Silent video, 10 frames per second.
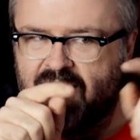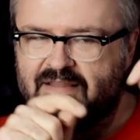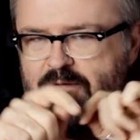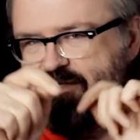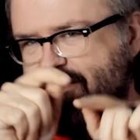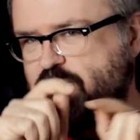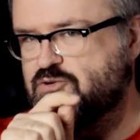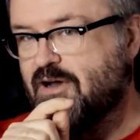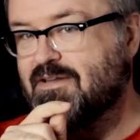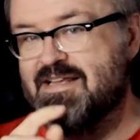that was how they would
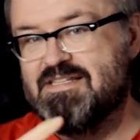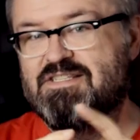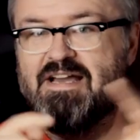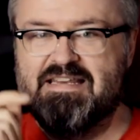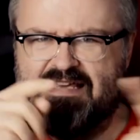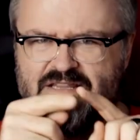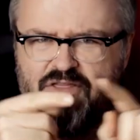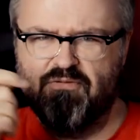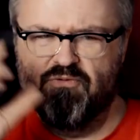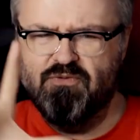draw a line of sight in
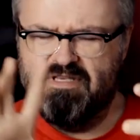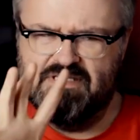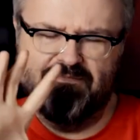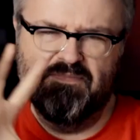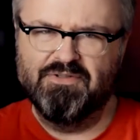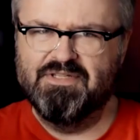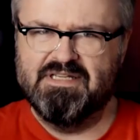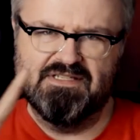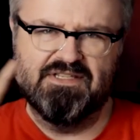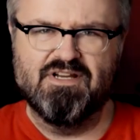through these
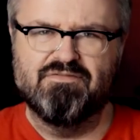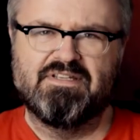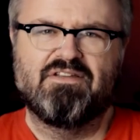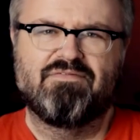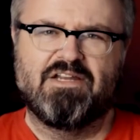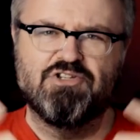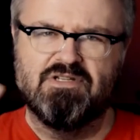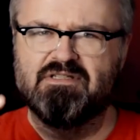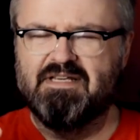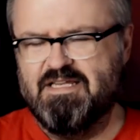buildings and stuff at
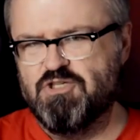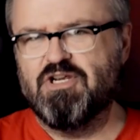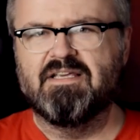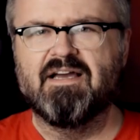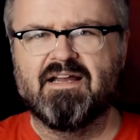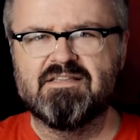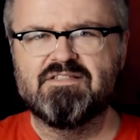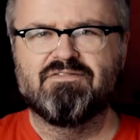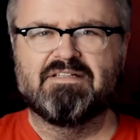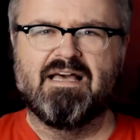conventions like at Gen Con and
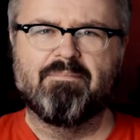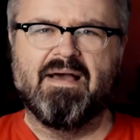stuff like that